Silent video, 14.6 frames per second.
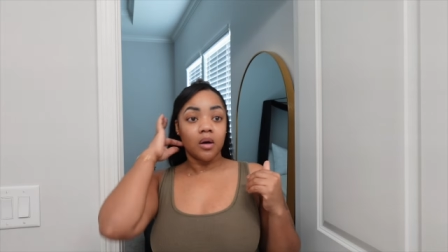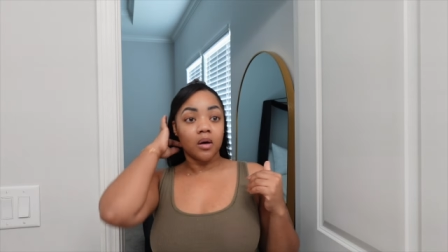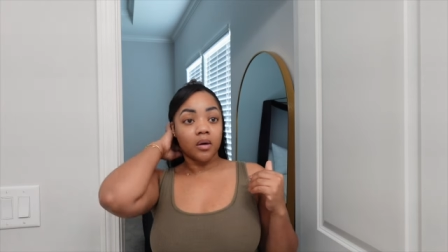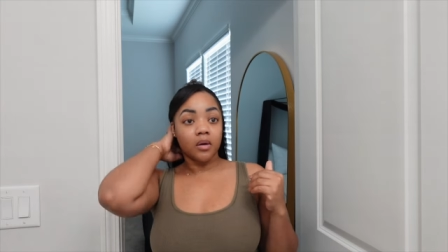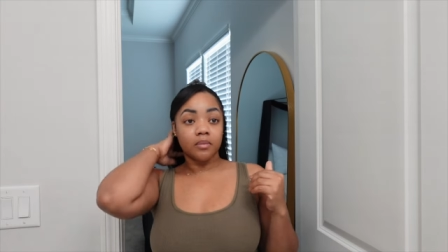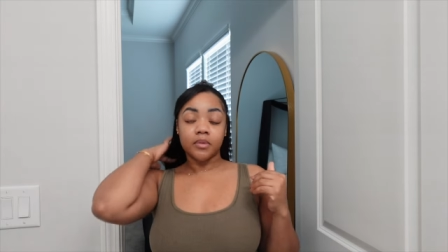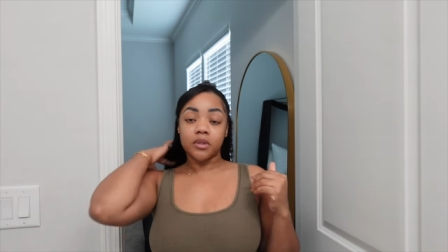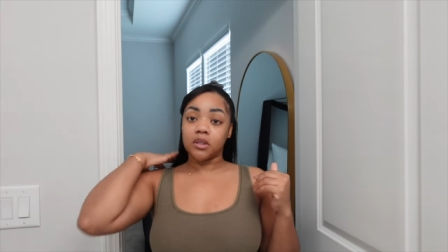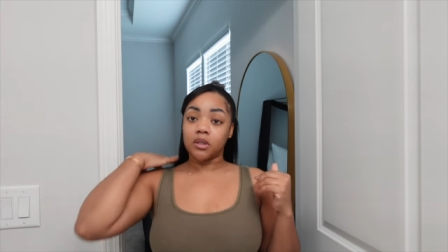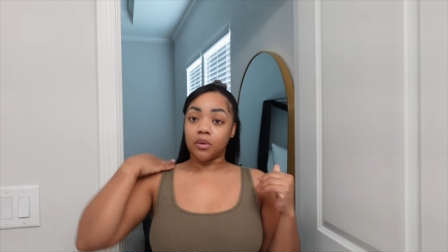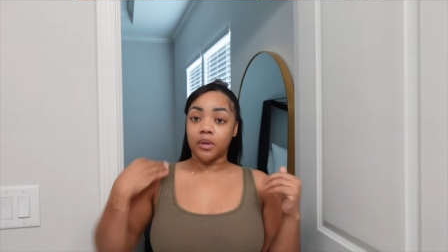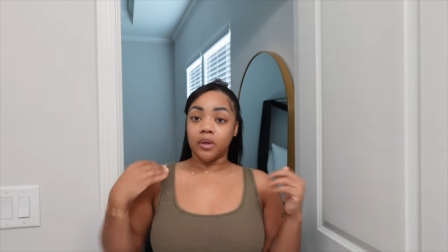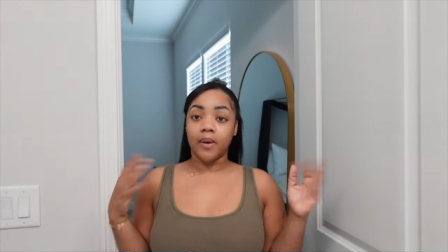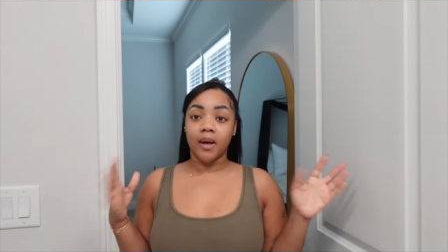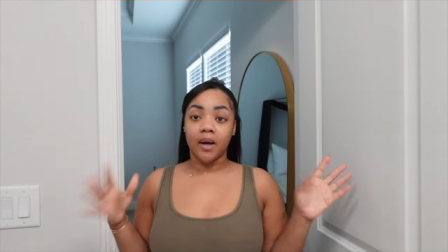Um, so
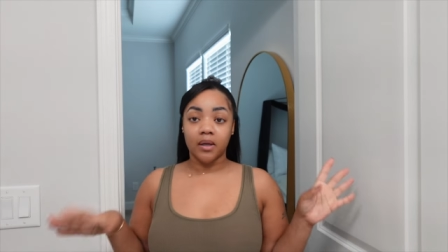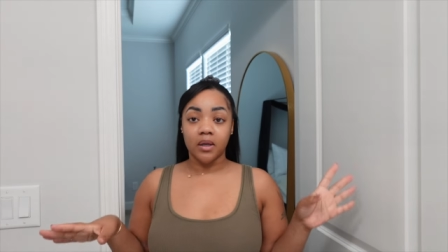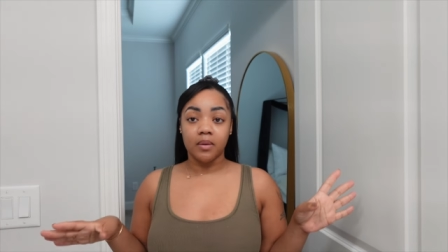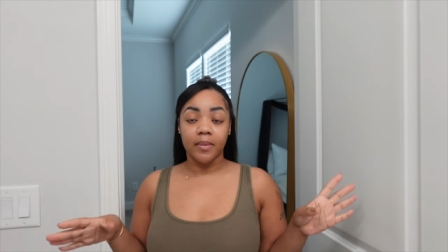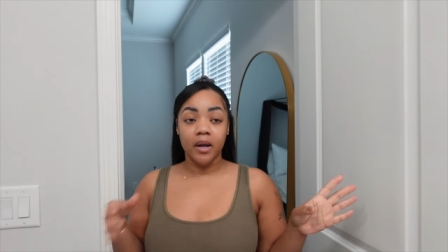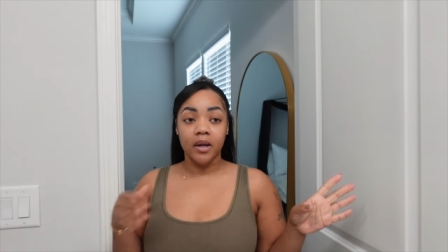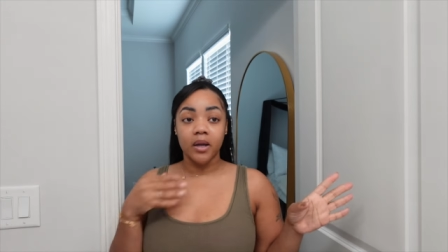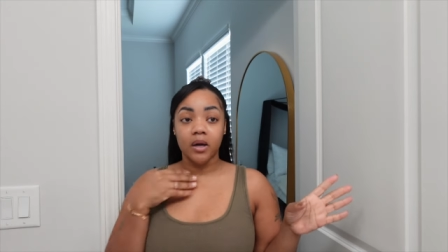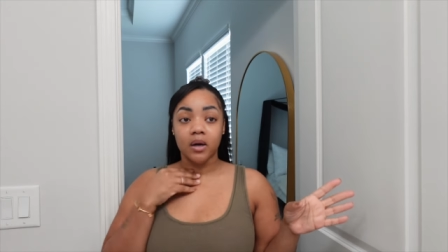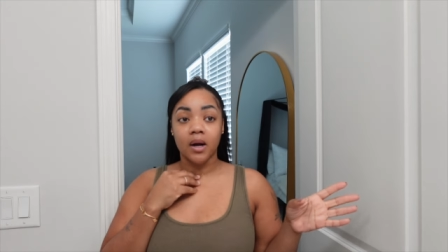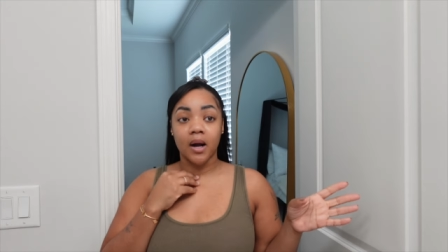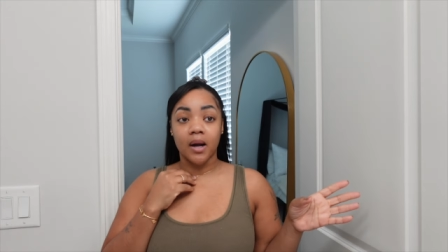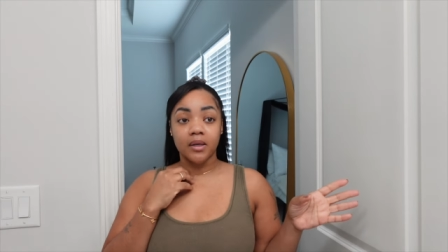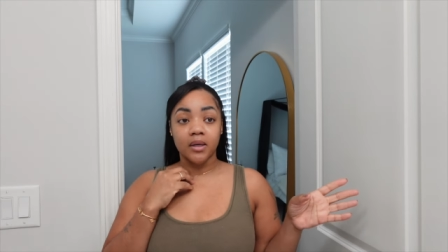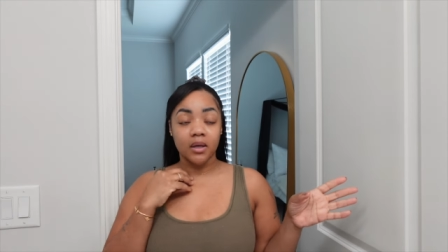anyway, I did my
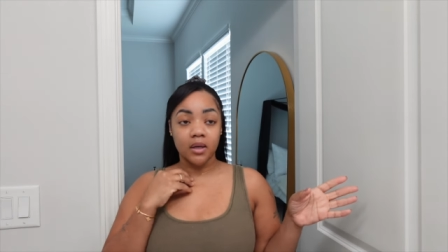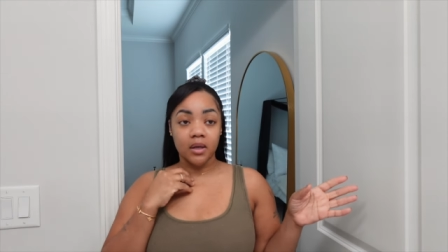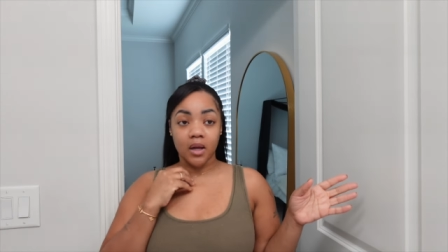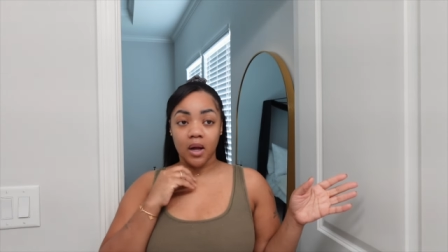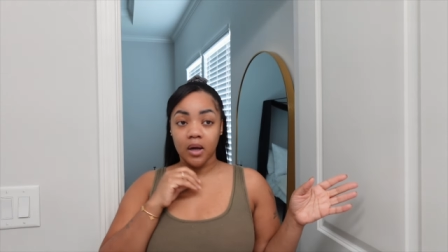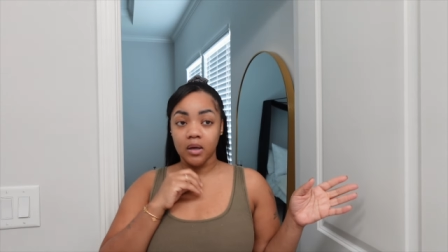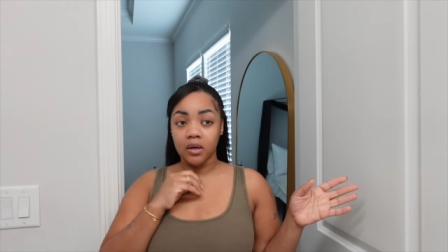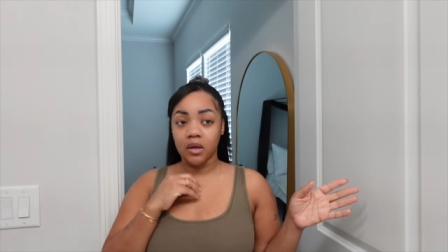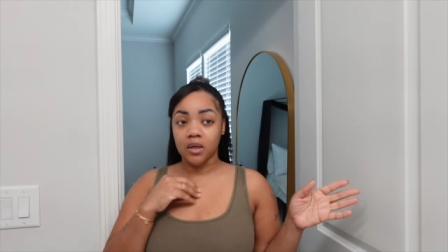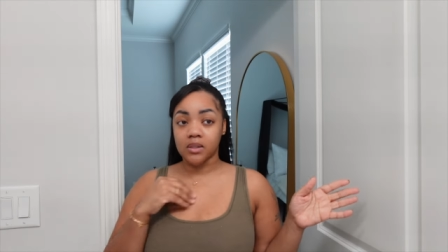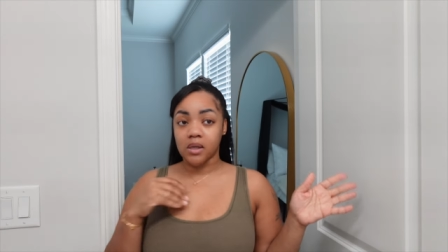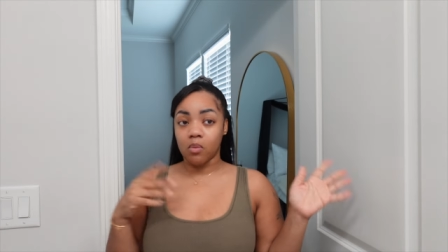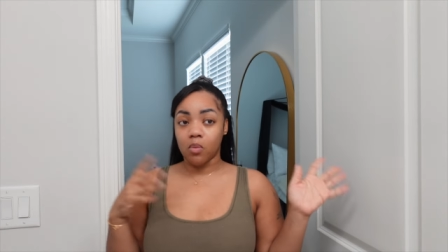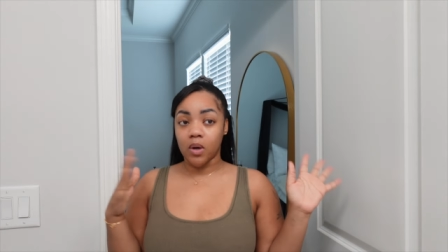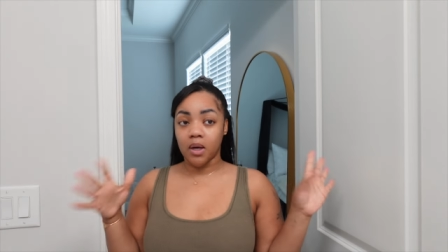hair. I did it kind of
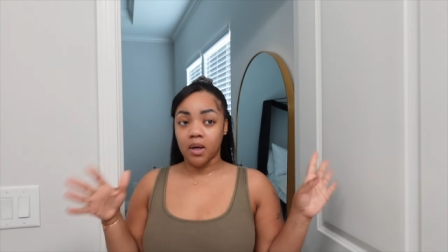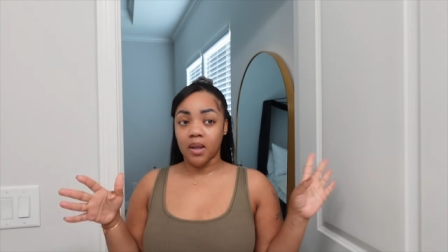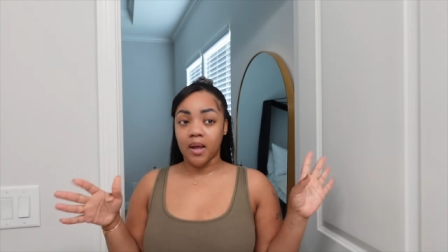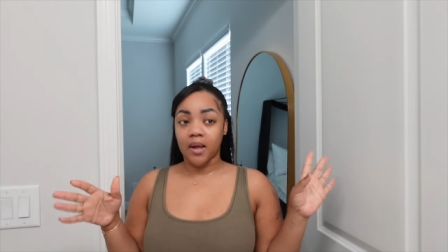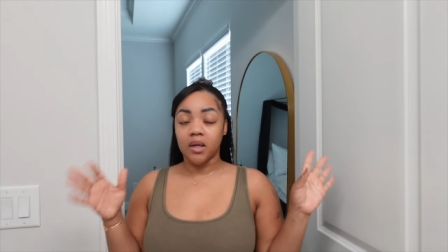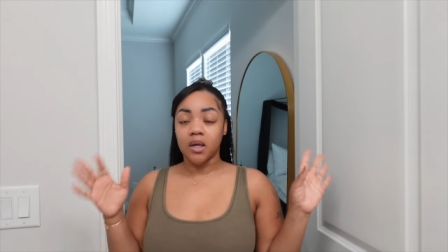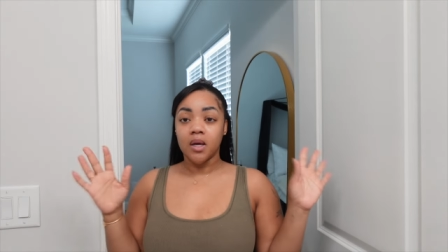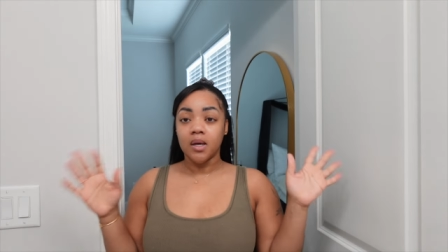because I wanted like